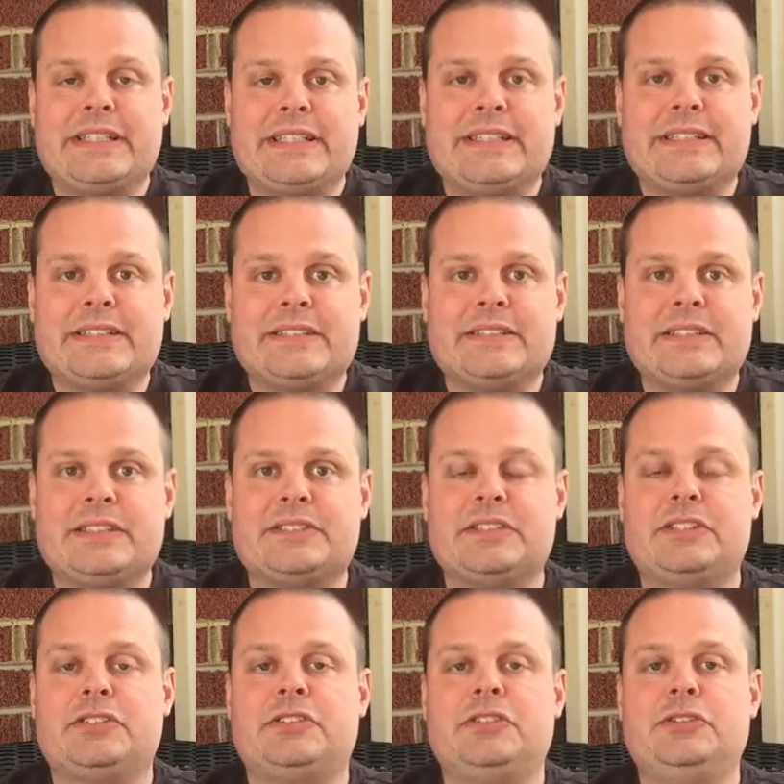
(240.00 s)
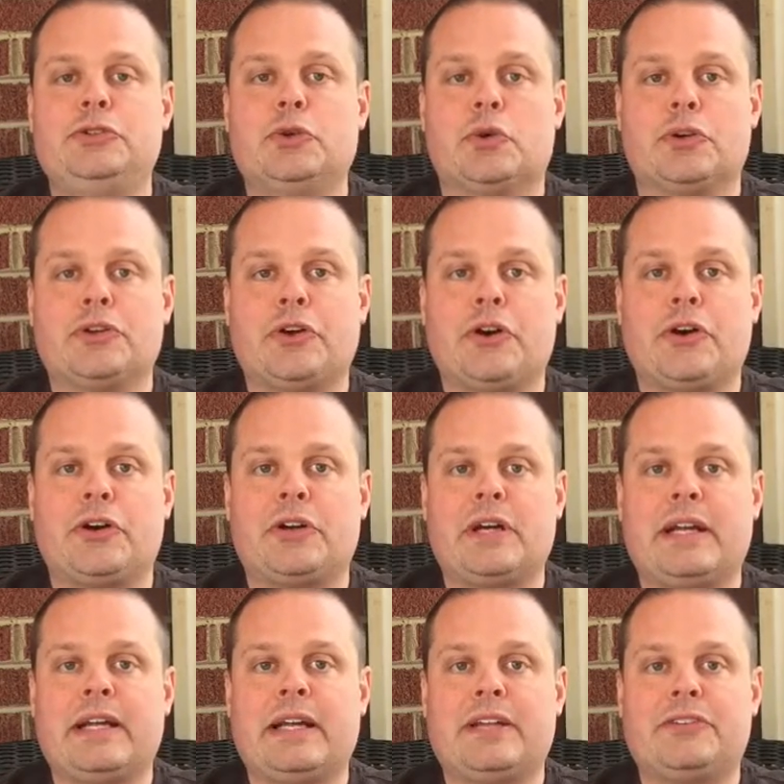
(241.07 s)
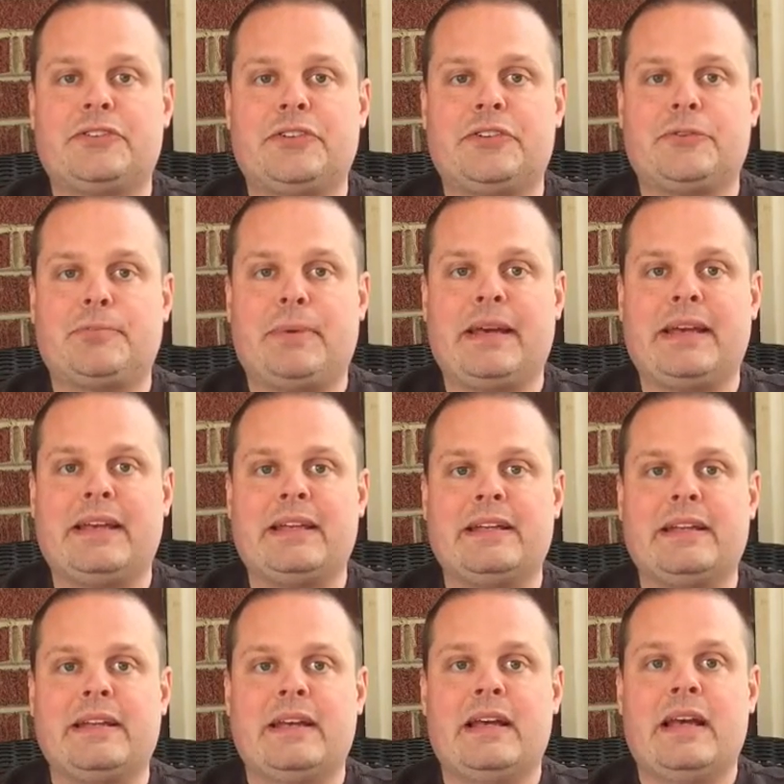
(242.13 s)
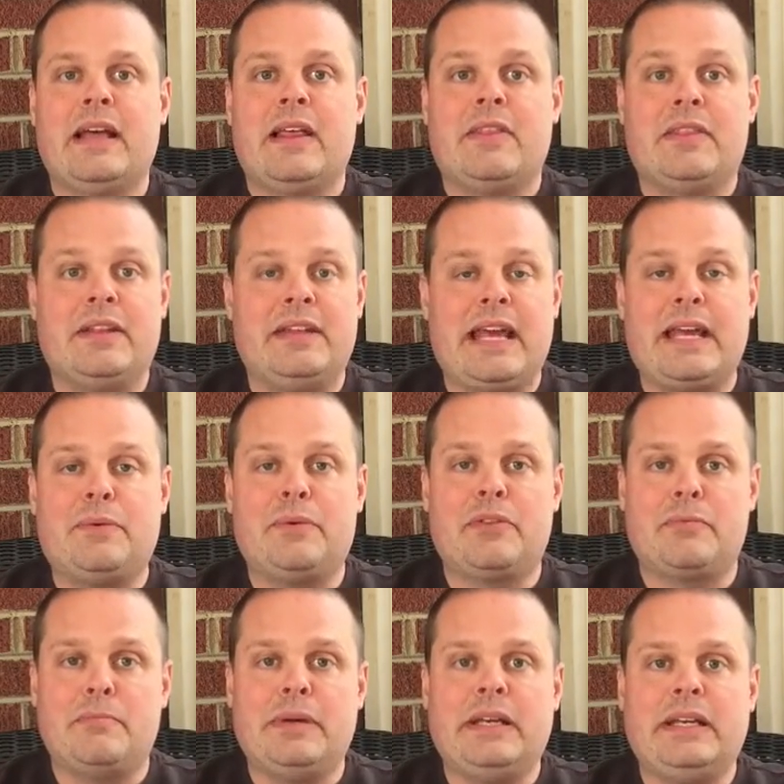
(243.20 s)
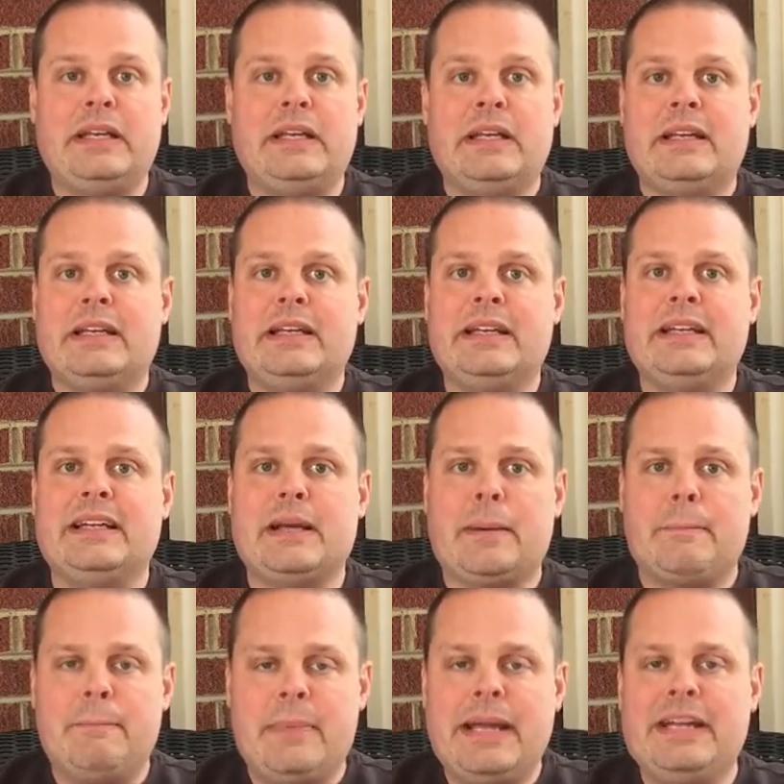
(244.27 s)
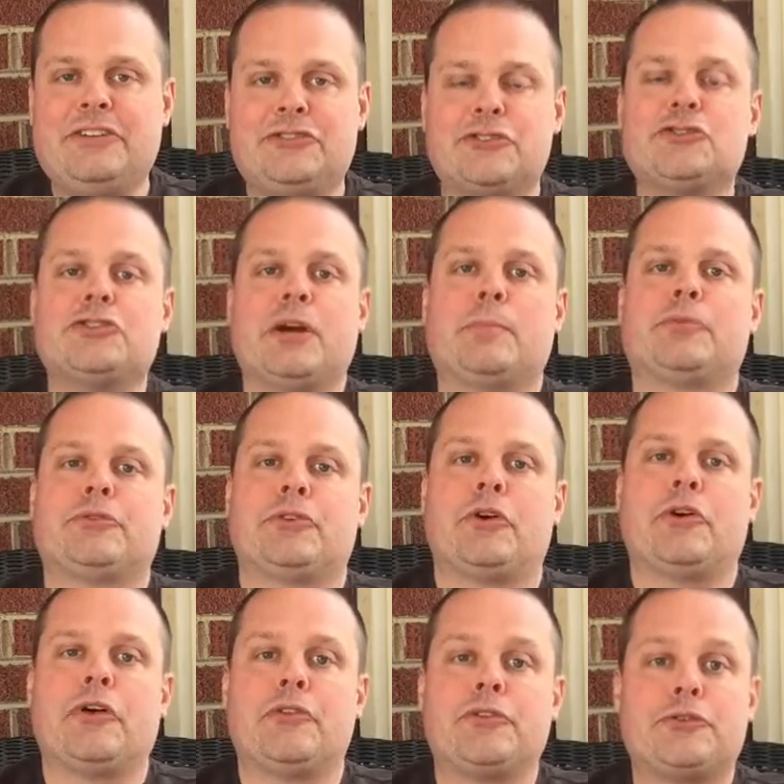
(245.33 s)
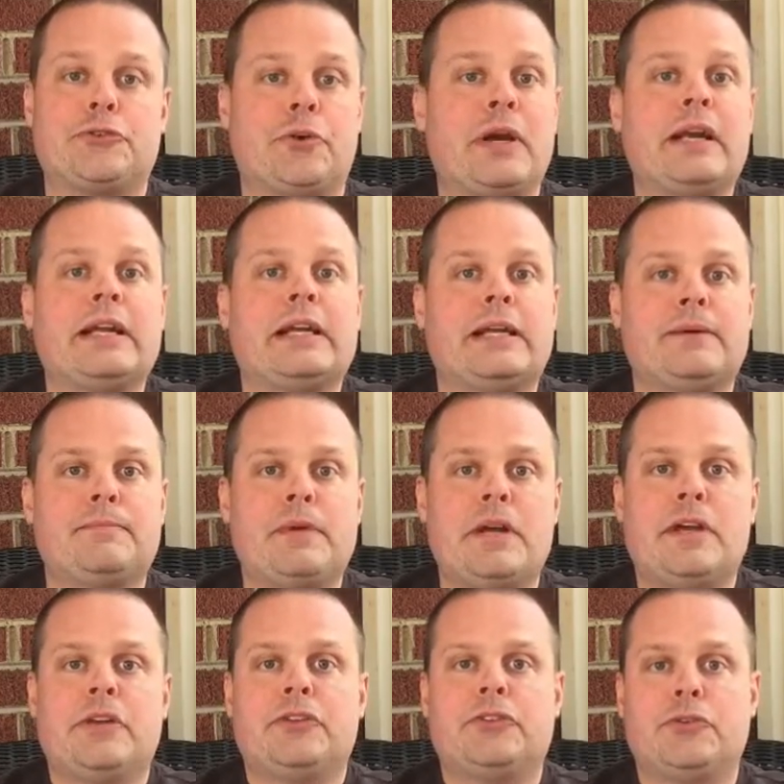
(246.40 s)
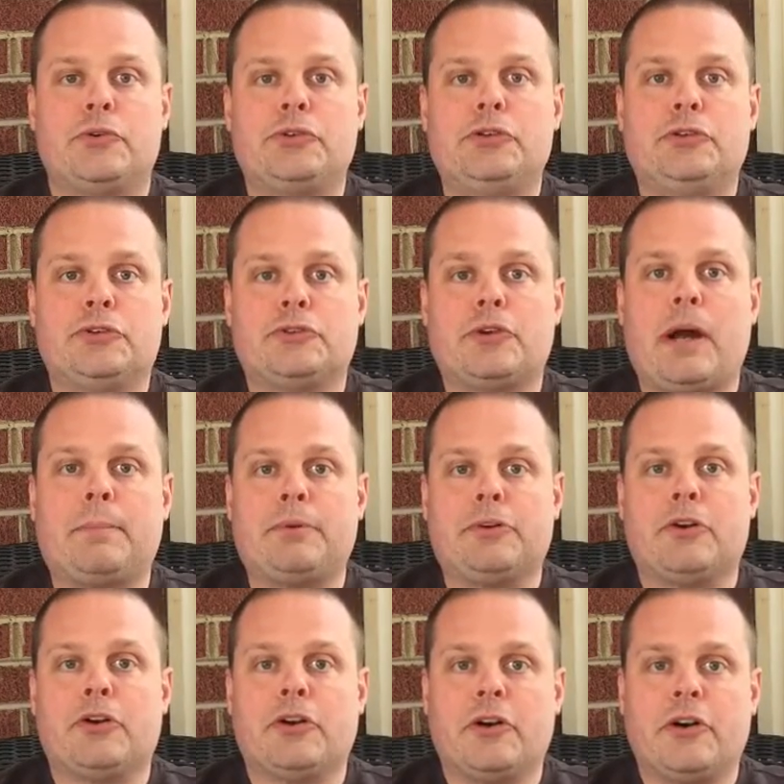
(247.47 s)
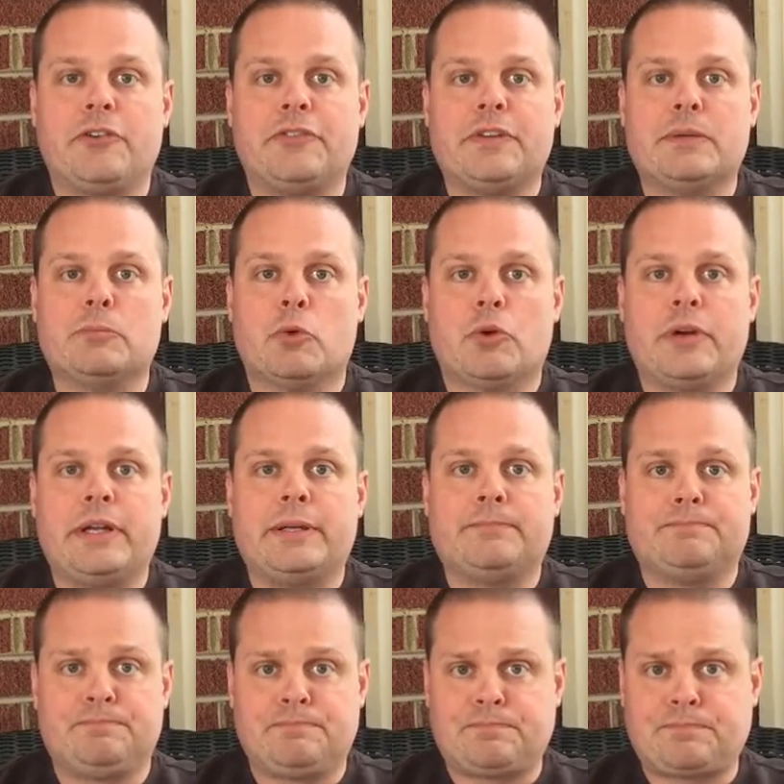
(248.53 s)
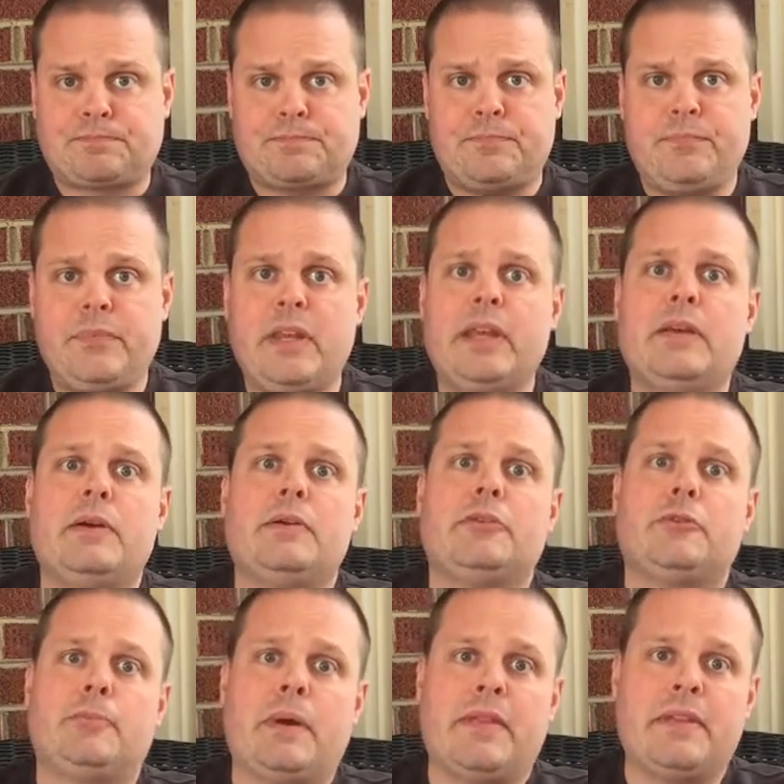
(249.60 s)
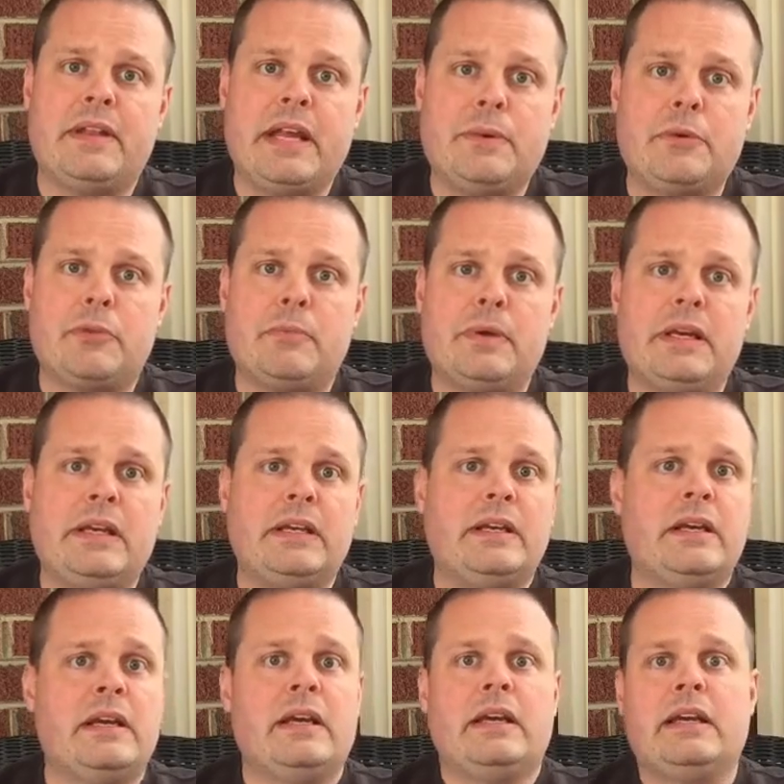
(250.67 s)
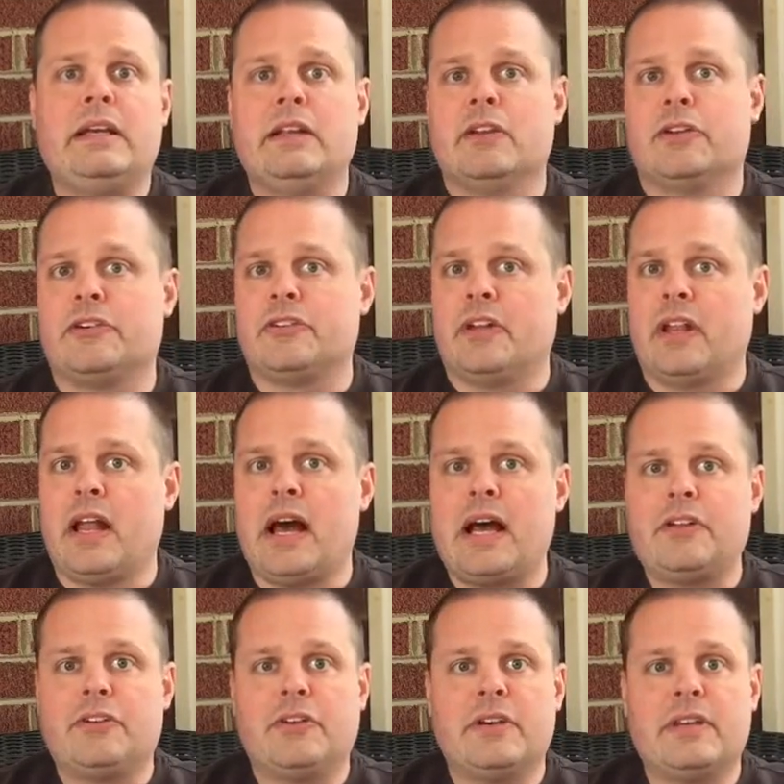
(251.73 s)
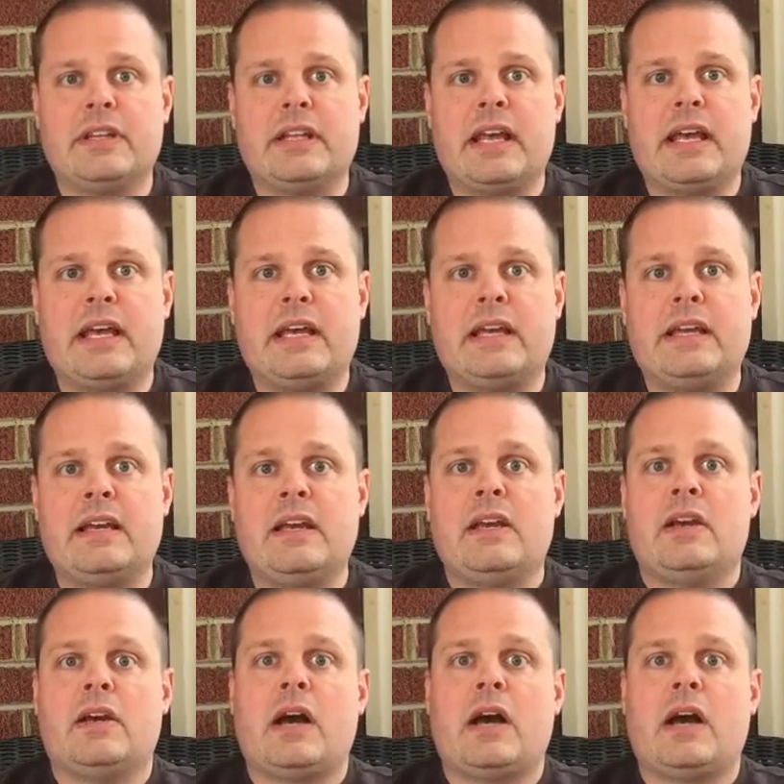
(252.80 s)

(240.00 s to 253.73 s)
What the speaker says: is that your dog gets to spend the day with me getting a major jump start on the training. So you can drop your dog off in the morning, spend the day with me. He learns a lot during the day.